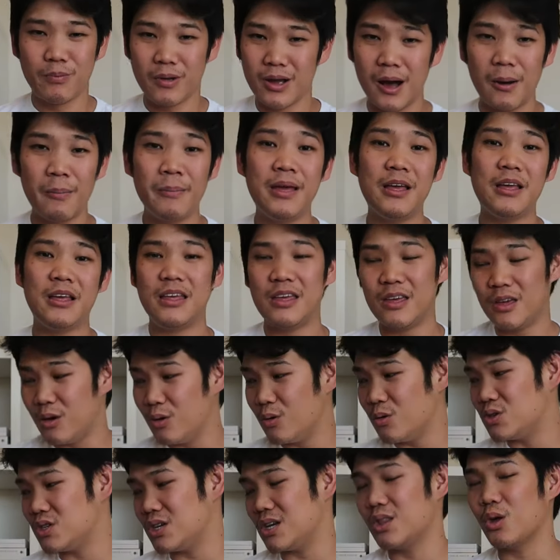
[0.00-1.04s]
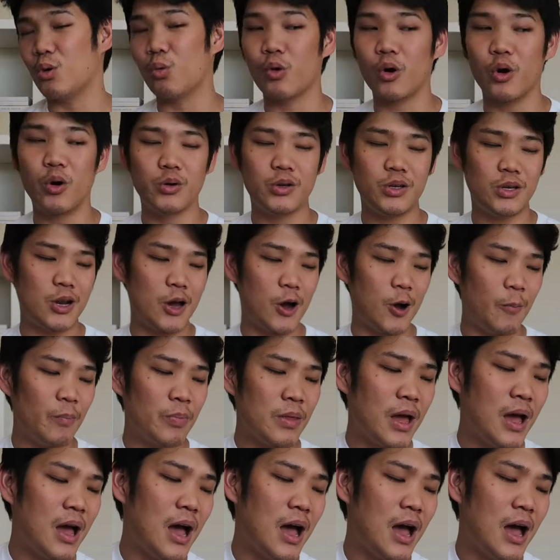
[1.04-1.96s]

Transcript: coming huge in the world, you know?